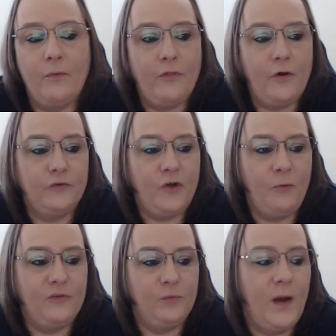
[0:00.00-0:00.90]
those
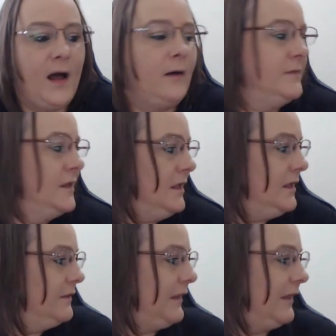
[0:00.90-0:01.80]
home as well.
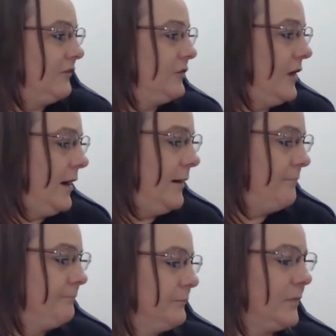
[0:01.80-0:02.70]
These
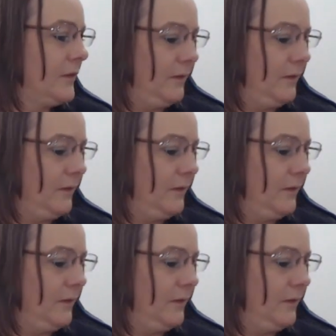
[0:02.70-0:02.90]
um,